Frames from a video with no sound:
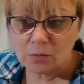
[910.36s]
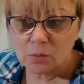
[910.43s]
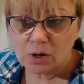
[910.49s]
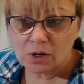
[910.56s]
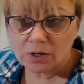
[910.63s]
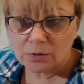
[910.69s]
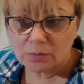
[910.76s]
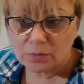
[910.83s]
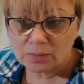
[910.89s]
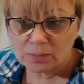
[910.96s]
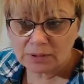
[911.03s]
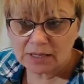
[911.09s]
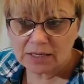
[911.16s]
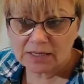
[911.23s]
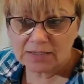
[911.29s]
if I
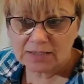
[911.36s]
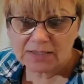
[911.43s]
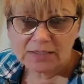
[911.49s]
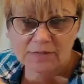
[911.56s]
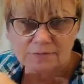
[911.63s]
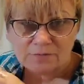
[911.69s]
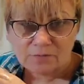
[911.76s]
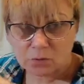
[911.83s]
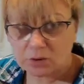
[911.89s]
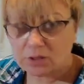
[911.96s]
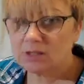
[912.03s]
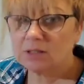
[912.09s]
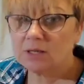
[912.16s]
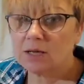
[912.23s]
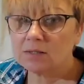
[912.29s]
want to
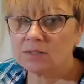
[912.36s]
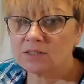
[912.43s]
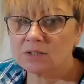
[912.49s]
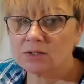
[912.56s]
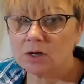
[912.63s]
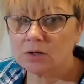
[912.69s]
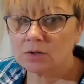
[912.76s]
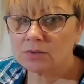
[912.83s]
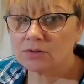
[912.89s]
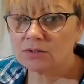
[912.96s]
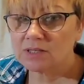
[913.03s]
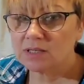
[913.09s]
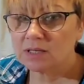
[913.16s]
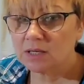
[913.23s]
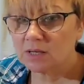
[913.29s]
replace
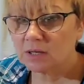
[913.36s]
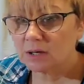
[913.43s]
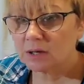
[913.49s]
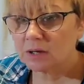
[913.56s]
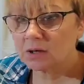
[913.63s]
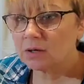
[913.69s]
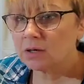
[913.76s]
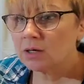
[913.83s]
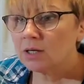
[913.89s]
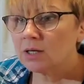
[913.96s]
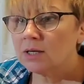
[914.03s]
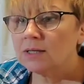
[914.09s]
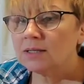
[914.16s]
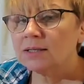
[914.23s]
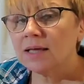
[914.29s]
$40,000 a
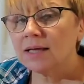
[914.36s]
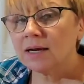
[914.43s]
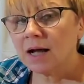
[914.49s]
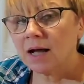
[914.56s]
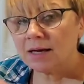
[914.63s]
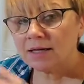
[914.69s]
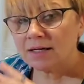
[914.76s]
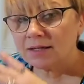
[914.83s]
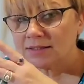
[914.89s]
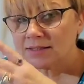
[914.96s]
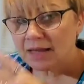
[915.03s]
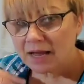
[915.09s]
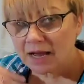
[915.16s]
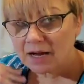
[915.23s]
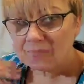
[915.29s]
year, then
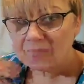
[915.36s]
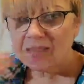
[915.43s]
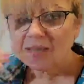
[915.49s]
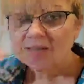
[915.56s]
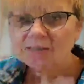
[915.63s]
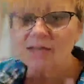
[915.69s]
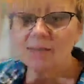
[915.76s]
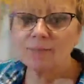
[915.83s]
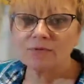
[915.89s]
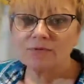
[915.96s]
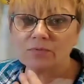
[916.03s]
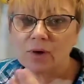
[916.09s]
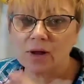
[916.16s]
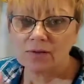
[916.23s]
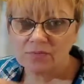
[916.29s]
I need to have
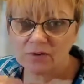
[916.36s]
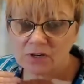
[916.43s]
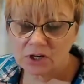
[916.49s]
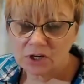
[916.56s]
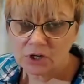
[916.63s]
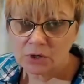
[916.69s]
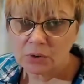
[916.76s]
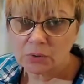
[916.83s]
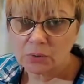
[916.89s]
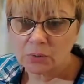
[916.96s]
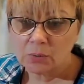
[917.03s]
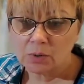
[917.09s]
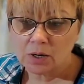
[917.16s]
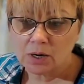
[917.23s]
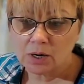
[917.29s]
that type of
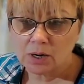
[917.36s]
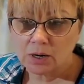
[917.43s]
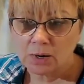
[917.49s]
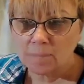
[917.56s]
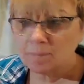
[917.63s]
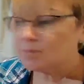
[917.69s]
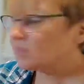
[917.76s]
revenue